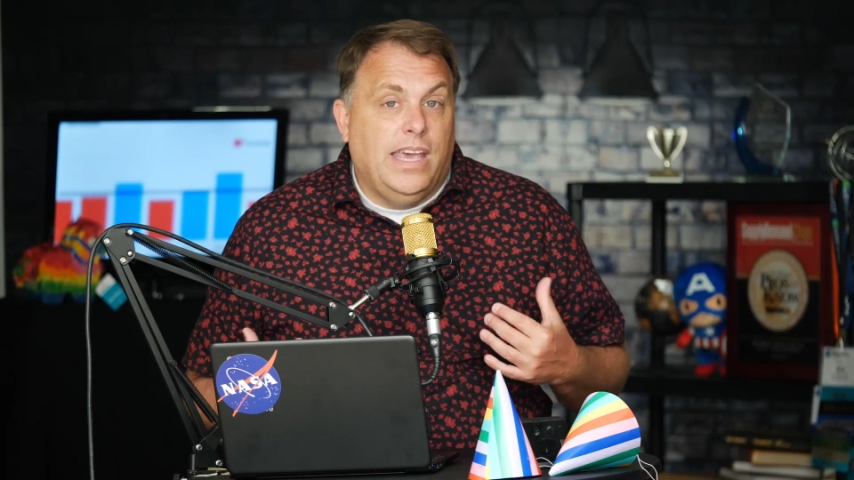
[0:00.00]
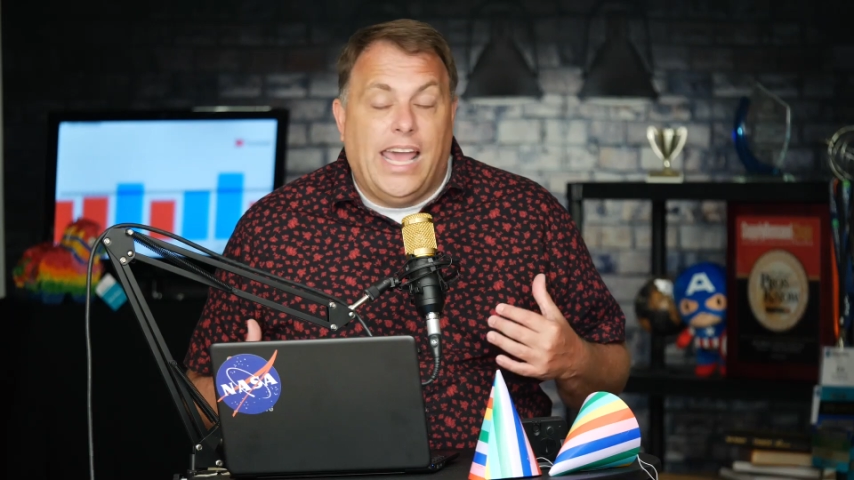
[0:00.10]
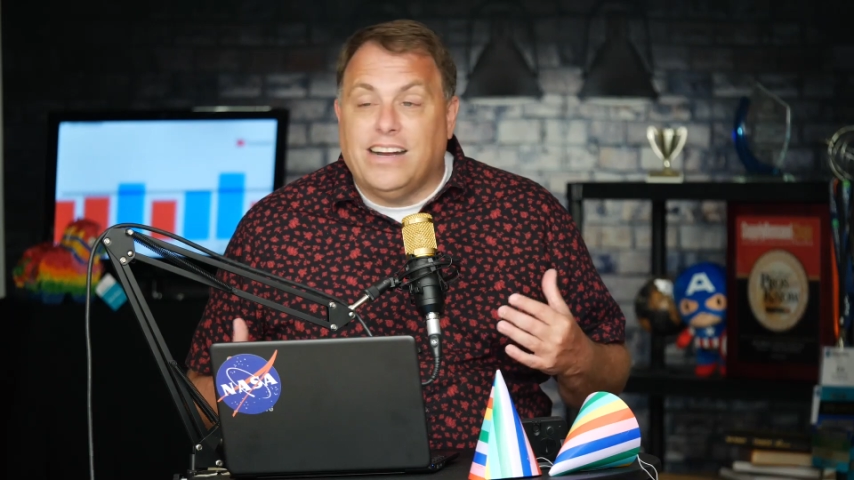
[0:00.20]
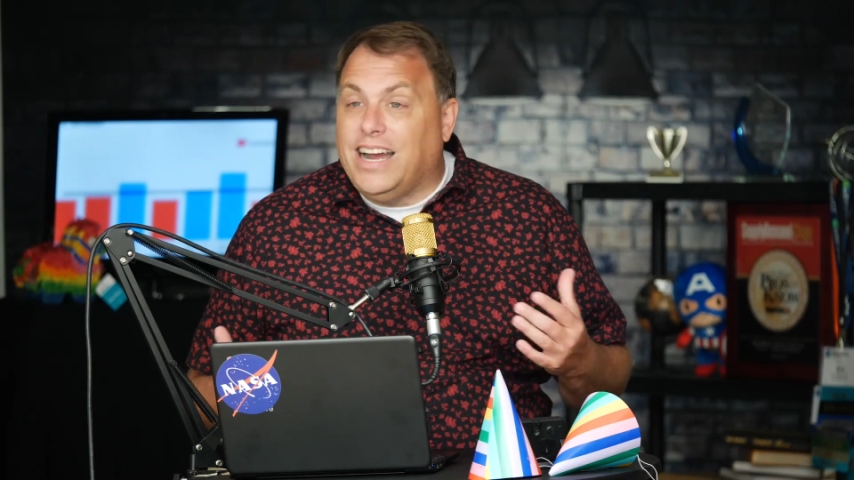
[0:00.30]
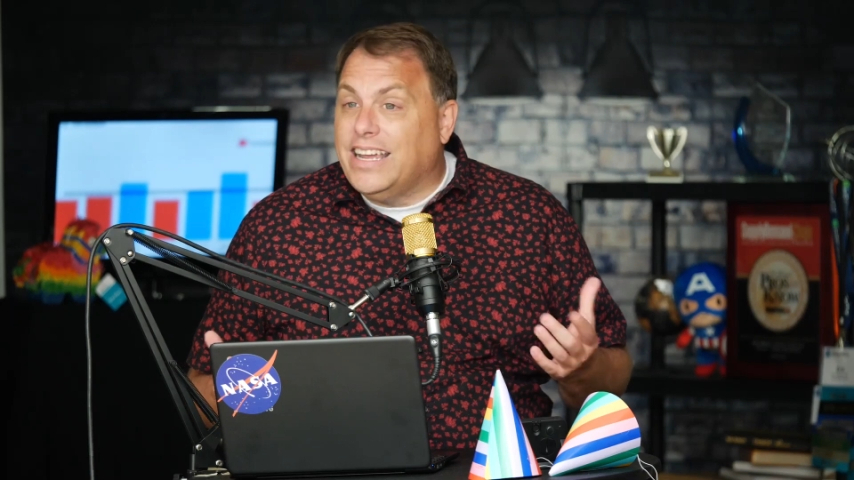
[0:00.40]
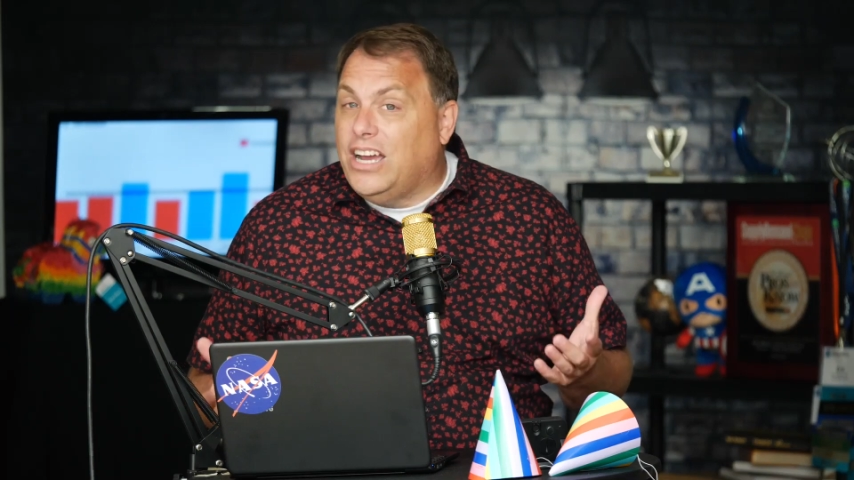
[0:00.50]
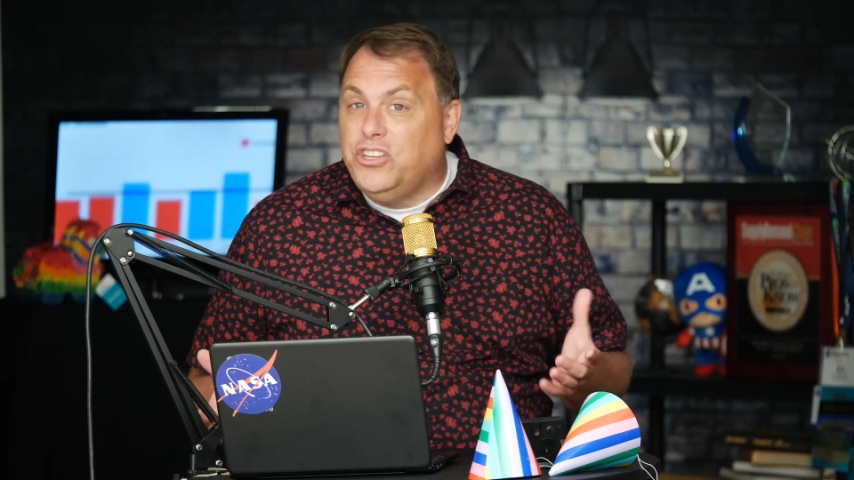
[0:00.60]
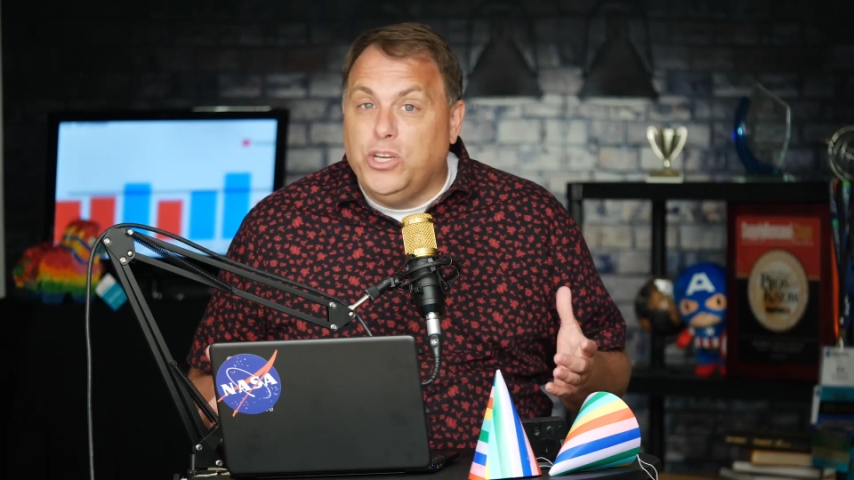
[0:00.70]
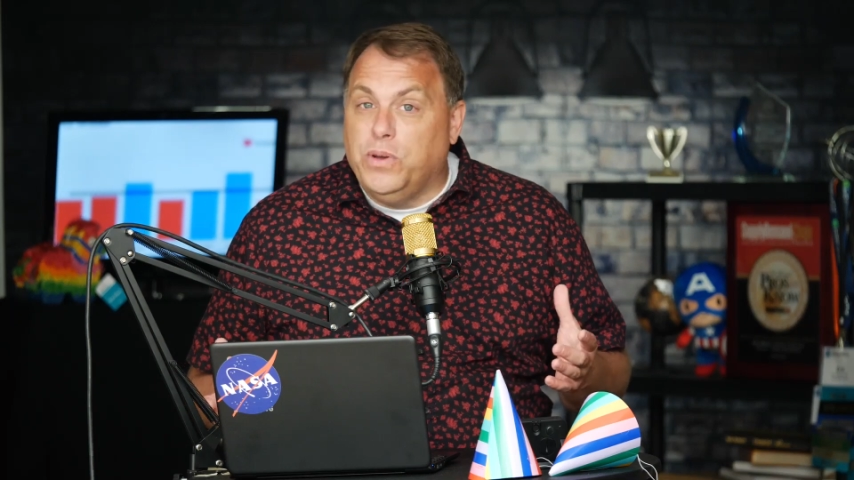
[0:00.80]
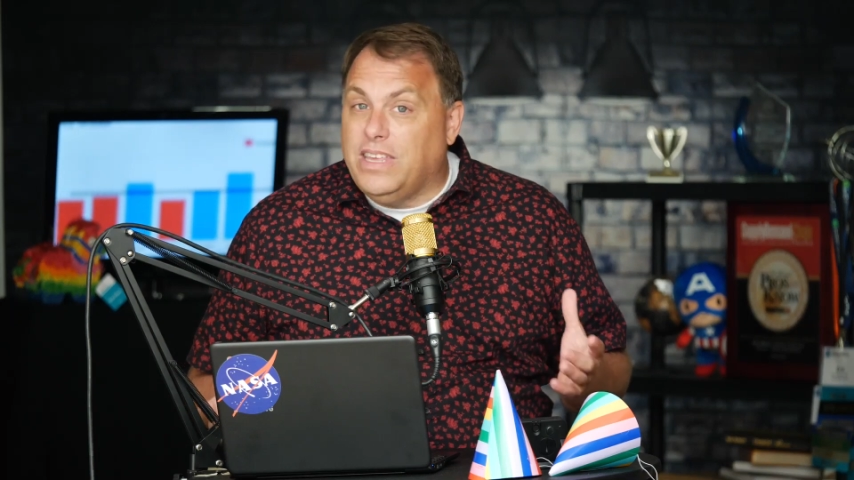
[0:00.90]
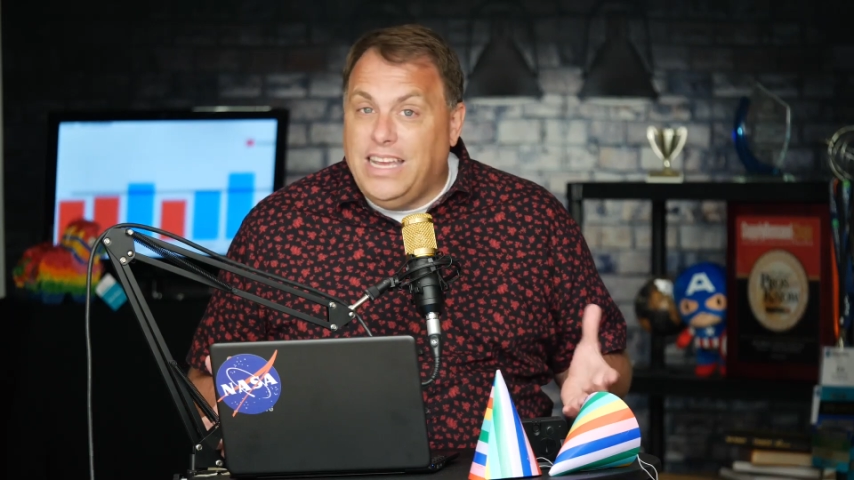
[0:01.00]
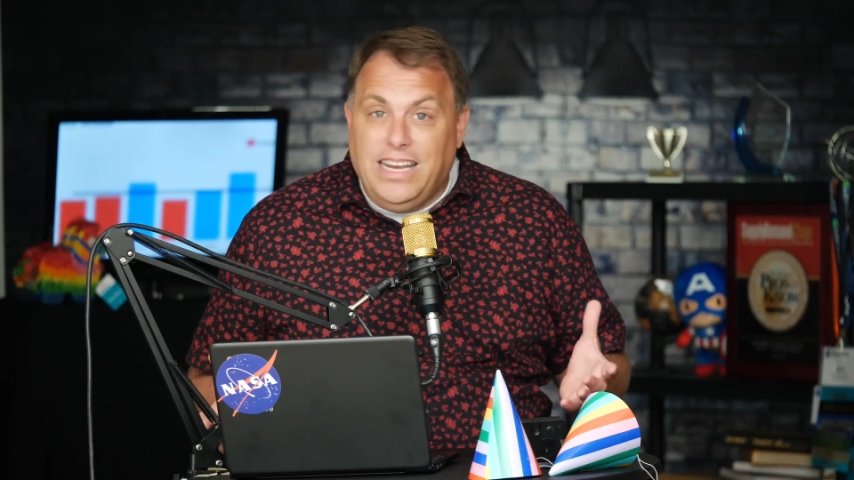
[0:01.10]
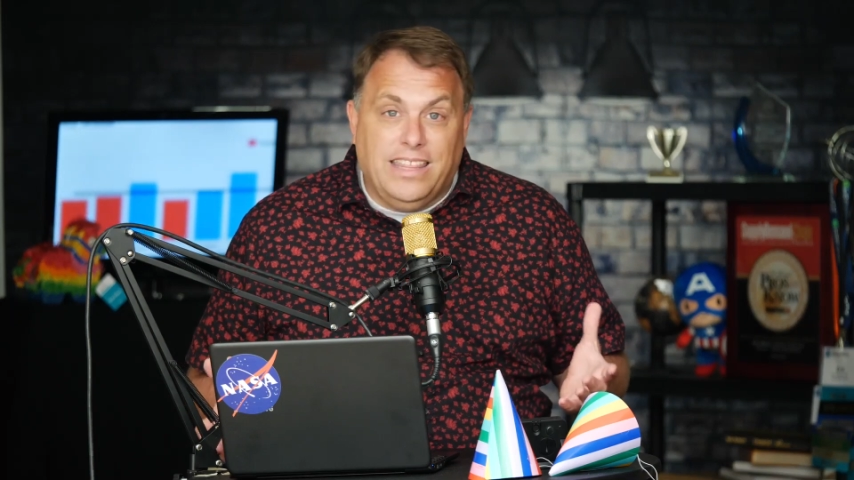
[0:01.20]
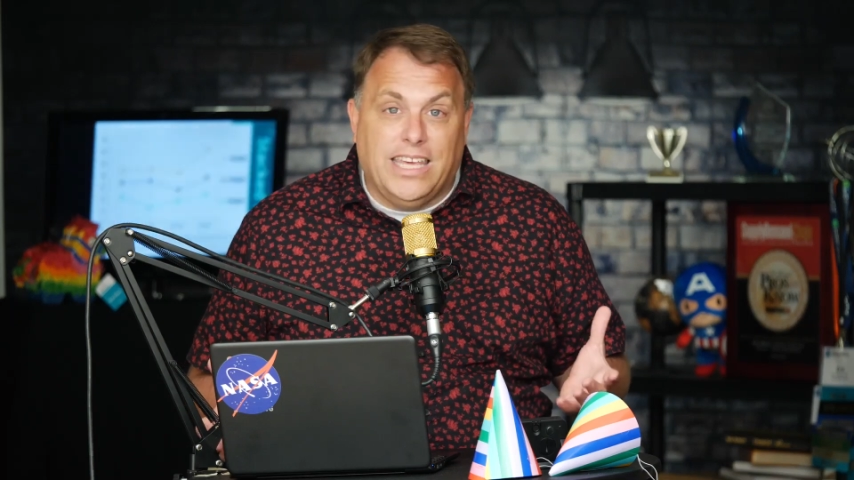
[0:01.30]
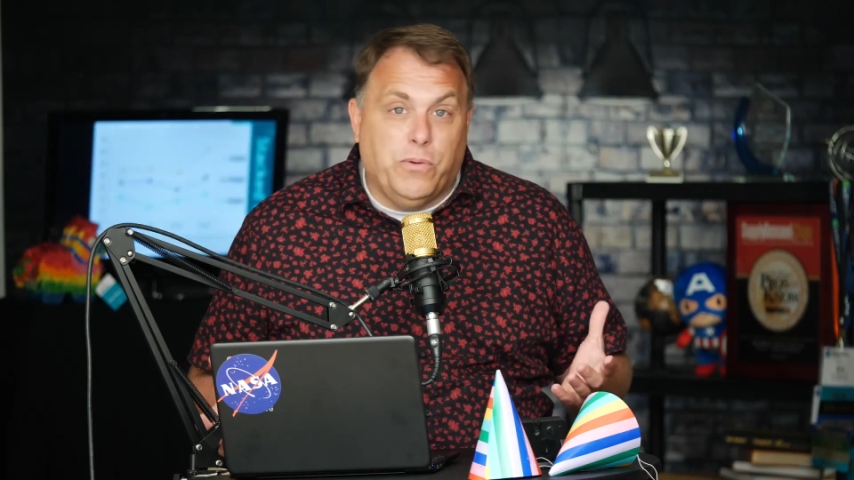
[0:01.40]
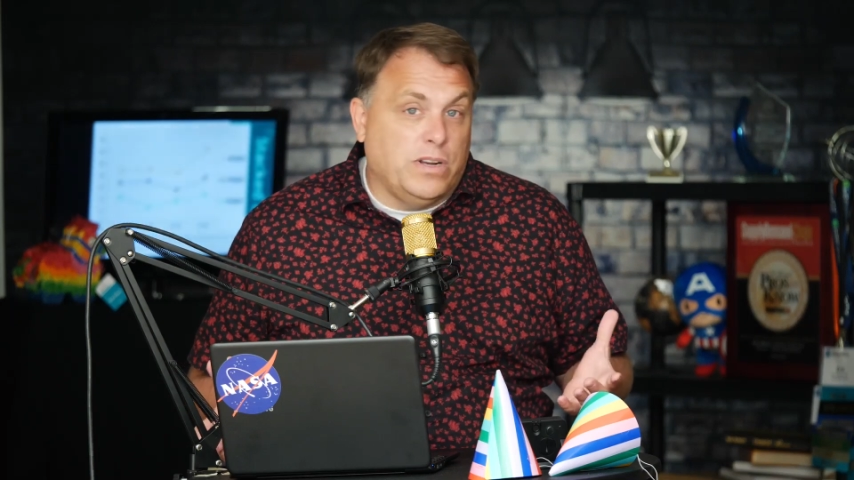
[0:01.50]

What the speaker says: And like I do with anything